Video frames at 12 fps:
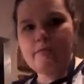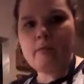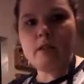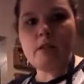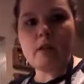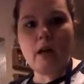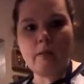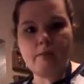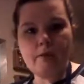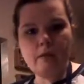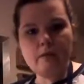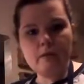stop.
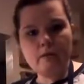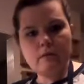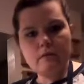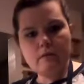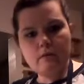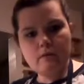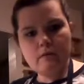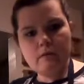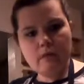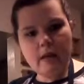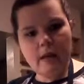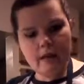
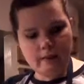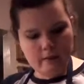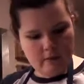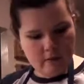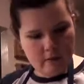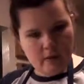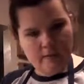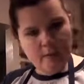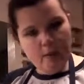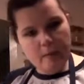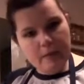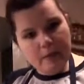Hey, you
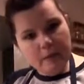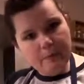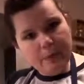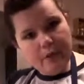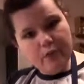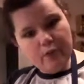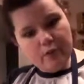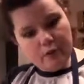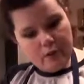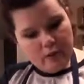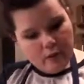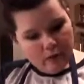want to be in the picture,
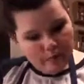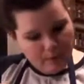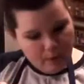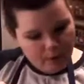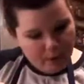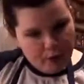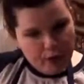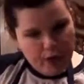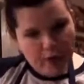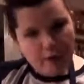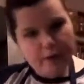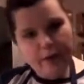move your
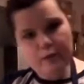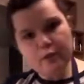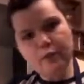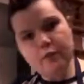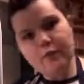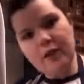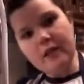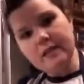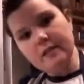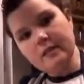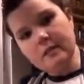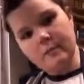chair over here so your
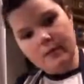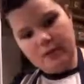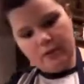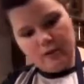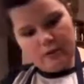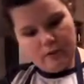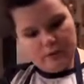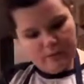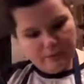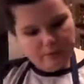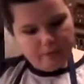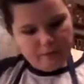face is in the picture.
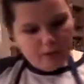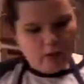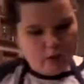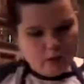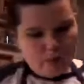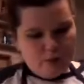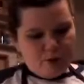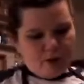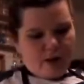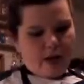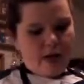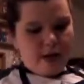You don't just put
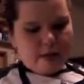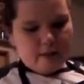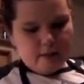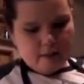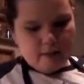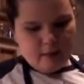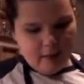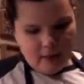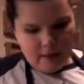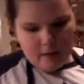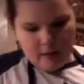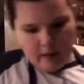your
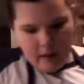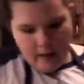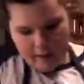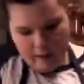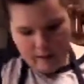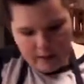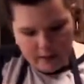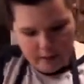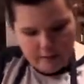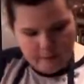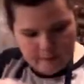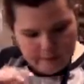hands. Okay, right
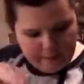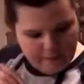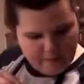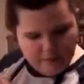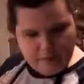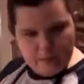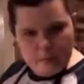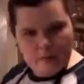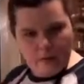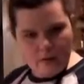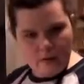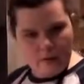there.
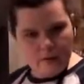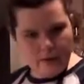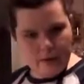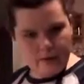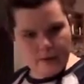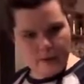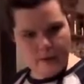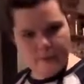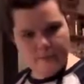Ready? Say